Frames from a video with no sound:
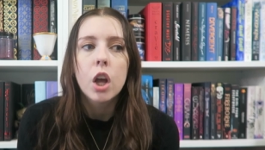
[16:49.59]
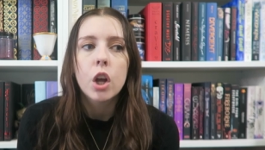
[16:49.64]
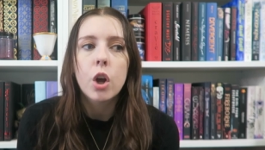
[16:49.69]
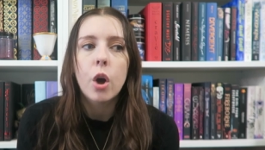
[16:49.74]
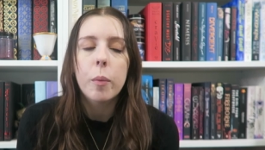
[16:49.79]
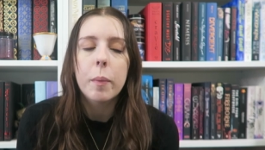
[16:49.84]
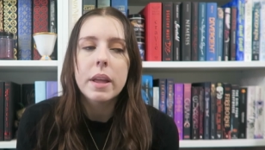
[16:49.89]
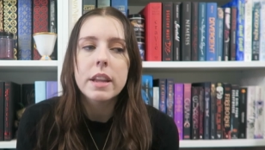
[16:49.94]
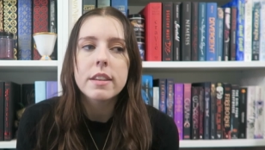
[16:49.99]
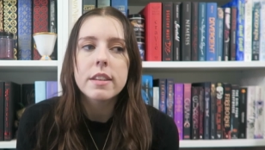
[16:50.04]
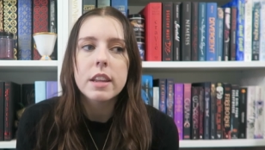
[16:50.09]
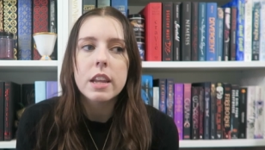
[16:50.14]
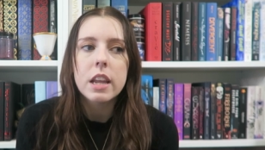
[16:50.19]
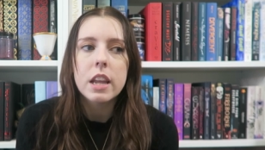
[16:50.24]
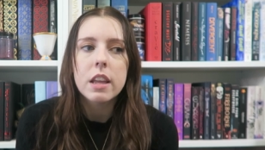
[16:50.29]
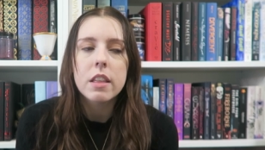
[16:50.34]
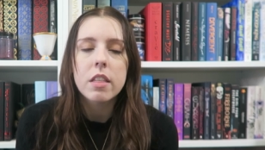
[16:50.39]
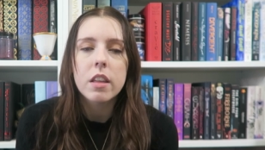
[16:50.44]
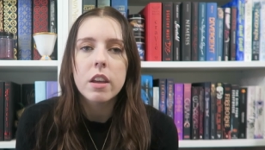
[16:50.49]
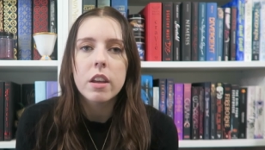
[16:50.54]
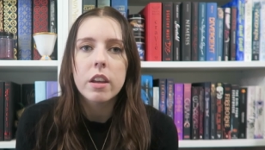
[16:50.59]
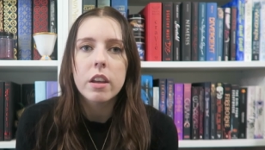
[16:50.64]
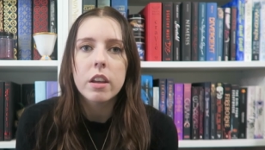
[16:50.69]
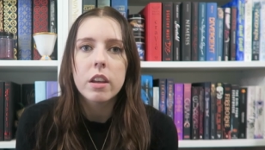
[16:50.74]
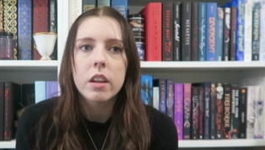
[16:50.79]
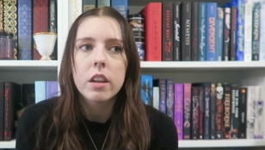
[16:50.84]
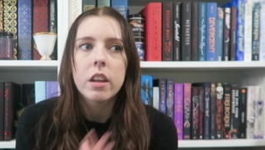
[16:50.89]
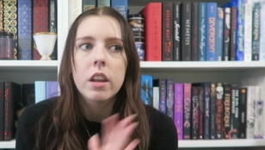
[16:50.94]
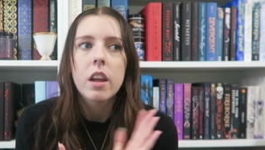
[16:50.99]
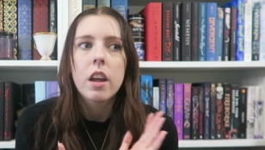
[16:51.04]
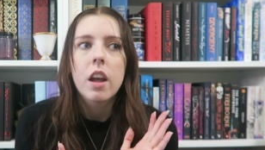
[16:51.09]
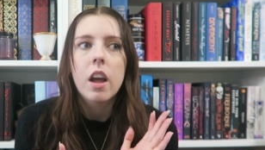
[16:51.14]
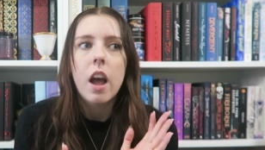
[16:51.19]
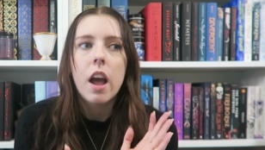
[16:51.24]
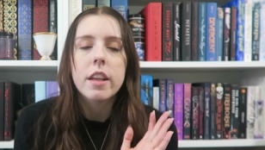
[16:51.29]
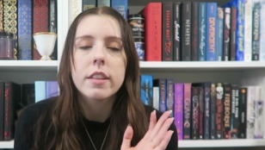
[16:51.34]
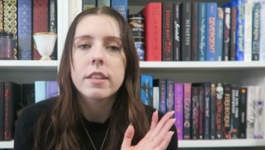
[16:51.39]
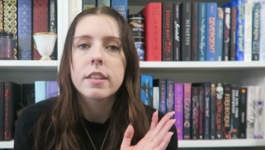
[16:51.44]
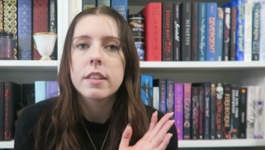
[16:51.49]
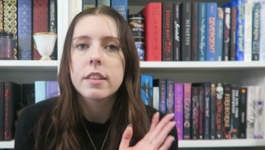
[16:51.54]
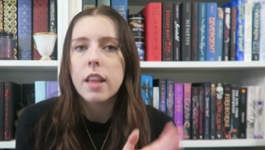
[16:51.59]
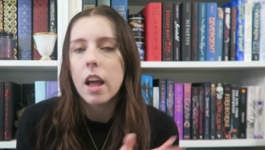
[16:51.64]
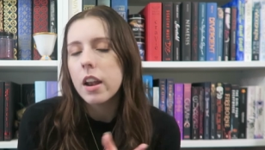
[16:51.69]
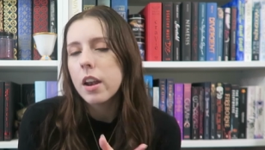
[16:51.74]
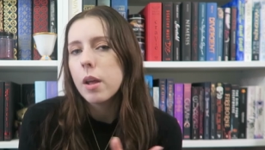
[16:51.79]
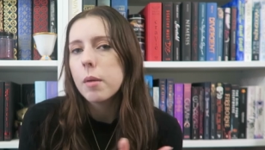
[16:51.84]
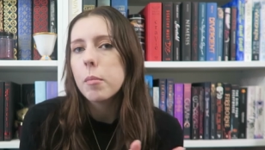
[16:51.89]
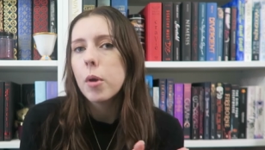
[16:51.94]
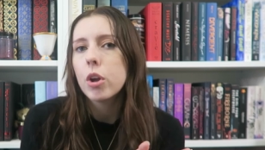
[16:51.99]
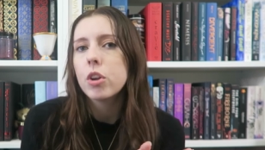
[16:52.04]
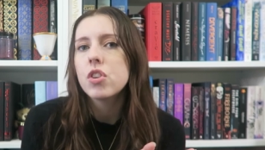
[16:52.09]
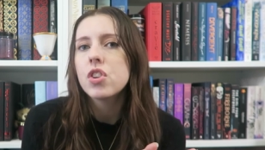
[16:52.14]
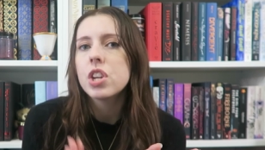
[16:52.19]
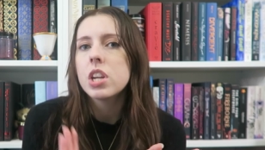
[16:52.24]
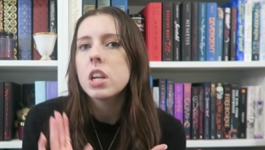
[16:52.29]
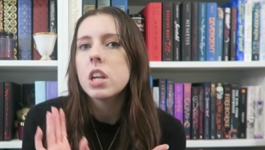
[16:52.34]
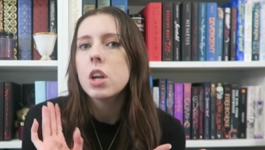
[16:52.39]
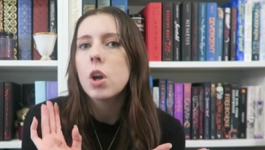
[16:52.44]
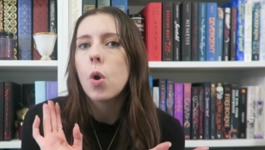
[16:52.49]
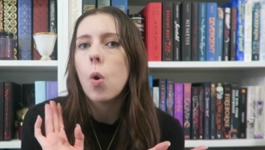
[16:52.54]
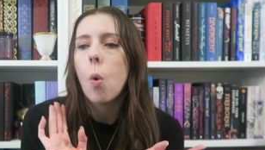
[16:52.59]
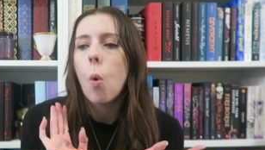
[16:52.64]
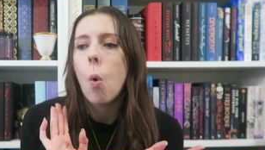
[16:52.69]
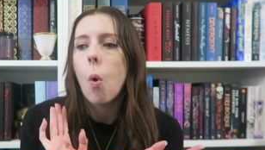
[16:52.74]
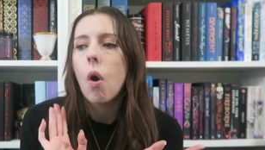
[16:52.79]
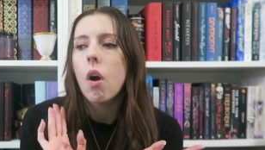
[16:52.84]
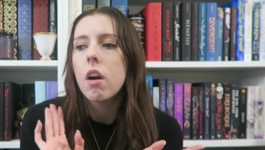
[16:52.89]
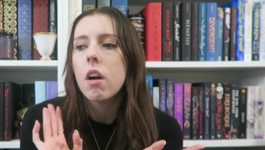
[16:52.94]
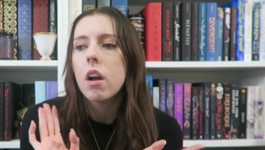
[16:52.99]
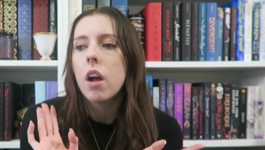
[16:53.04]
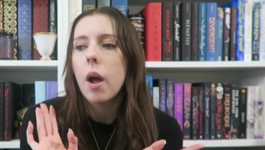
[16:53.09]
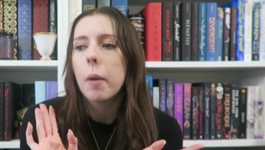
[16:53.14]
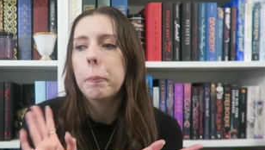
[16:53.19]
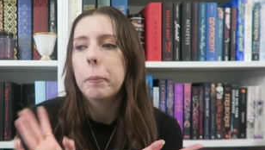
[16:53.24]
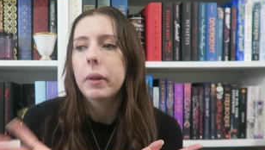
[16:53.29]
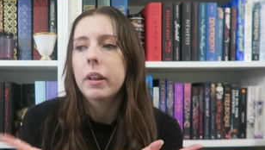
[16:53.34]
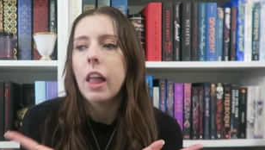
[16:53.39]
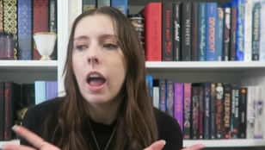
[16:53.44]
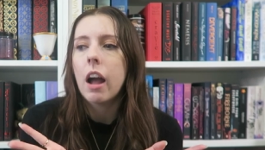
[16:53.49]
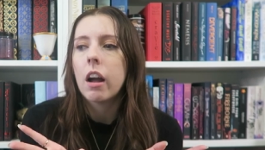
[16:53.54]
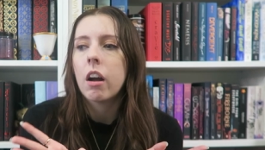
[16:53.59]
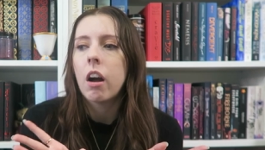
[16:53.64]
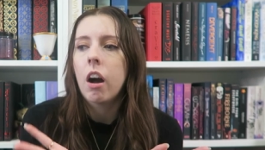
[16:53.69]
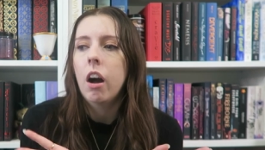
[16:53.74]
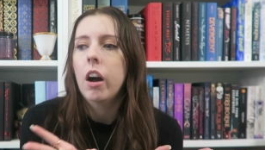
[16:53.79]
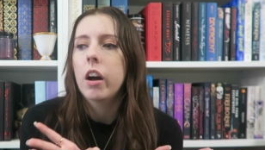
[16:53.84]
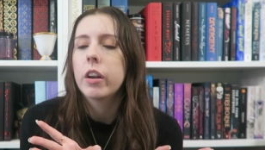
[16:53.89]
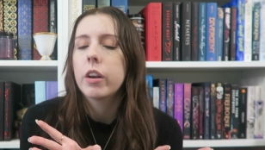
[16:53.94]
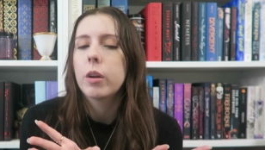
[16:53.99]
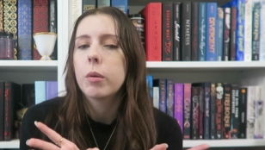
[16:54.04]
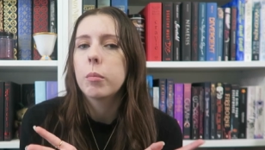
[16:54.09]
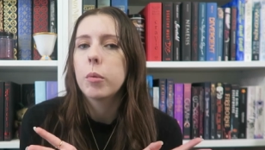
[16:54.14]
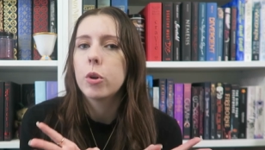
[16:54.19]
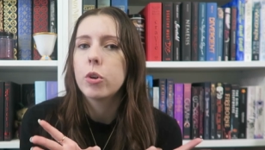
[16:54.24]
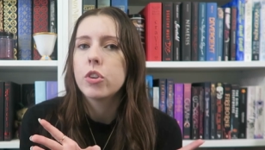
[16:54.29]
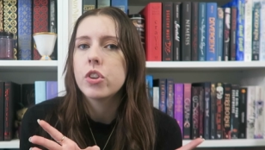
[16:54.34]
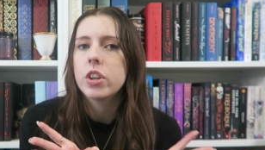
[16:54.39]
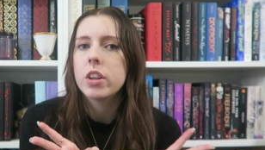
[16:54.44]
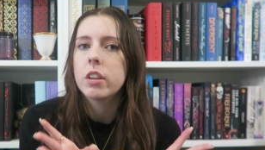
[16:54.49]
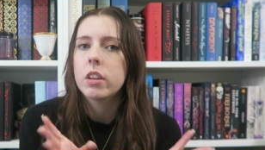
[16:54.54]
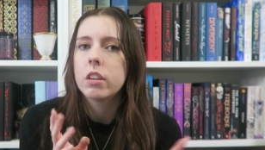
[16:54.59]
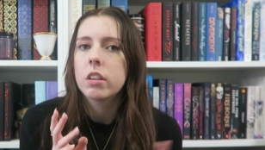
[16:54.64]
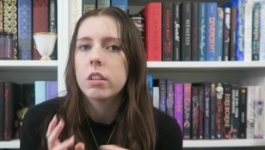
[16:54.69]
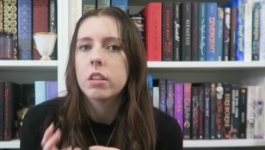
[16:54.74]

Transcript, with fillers: Comment either a sun emoji or a black heart emoji.